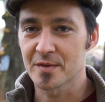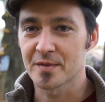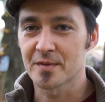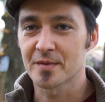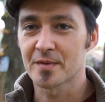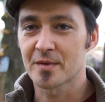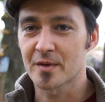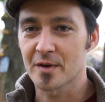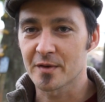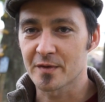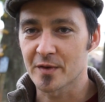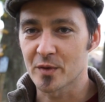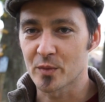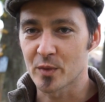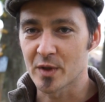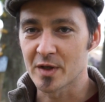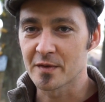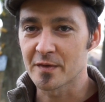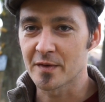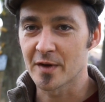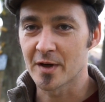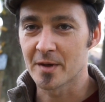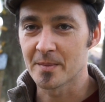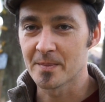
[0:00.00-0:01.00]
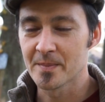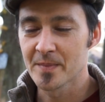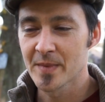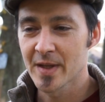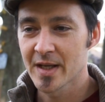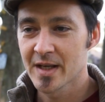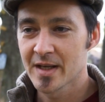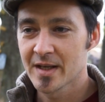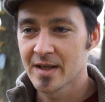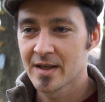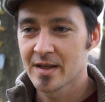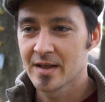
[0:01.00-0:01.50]
of Griffin Wind Farm,
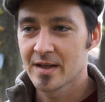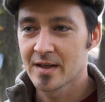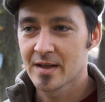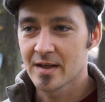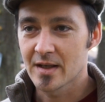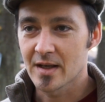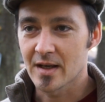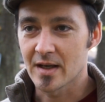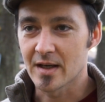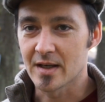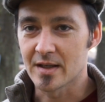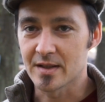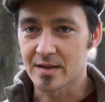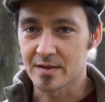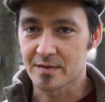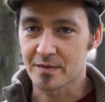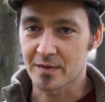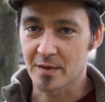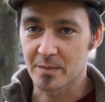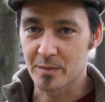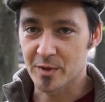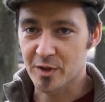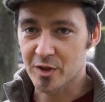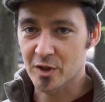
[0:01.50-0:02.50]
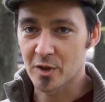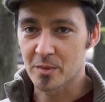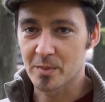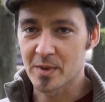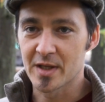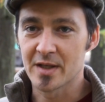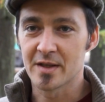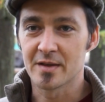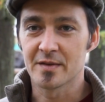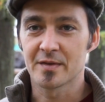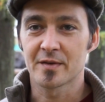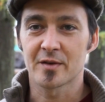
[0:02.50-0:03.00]
and from the top
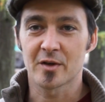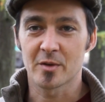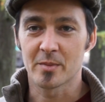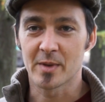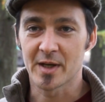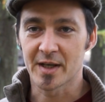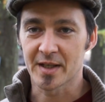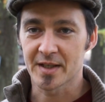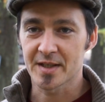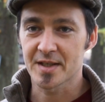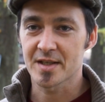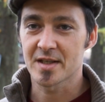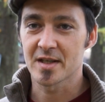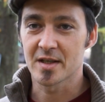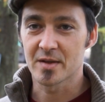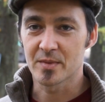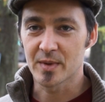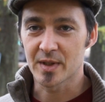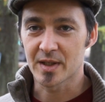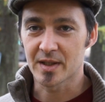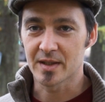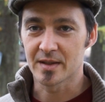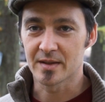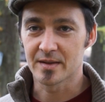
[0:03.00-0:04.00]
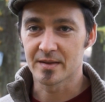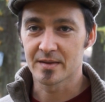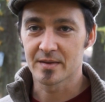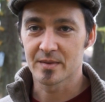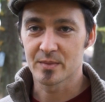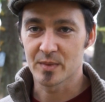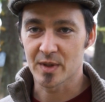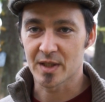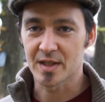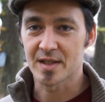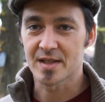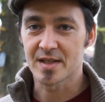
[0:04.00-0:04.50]
end of Corbenic Estate we
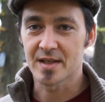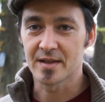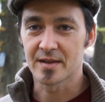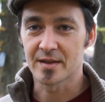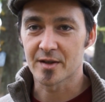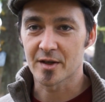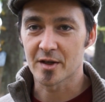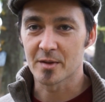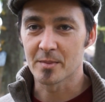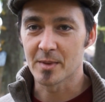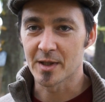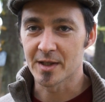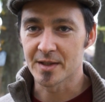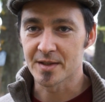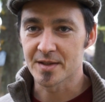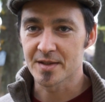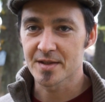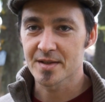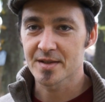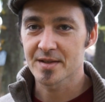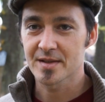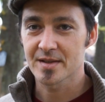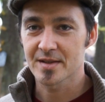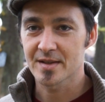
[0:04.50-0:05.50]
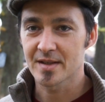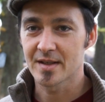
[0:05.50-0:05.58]
can see the turbines.